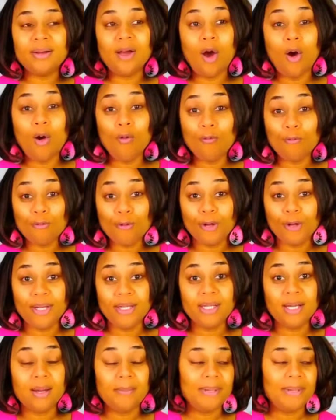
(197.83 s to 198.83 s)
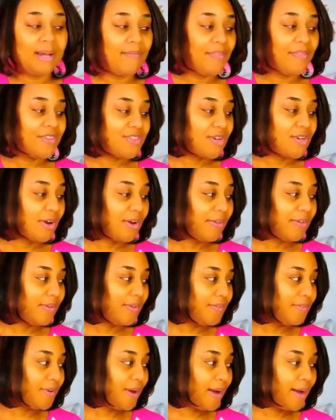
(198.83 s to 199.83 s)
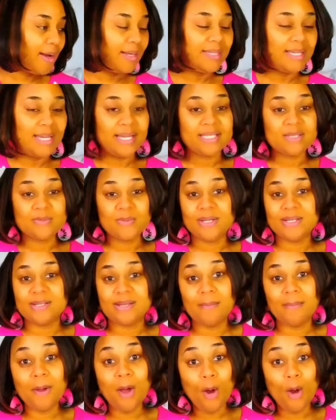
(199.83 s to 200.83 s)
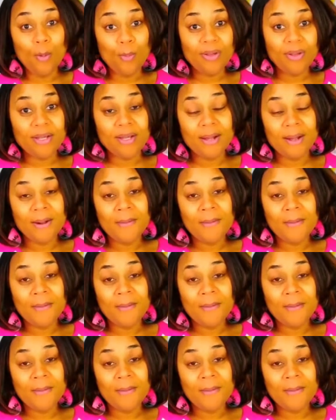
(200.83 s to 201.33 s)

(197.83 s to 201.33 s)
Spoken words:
cold front coming up the start of the next week. So I'm hoping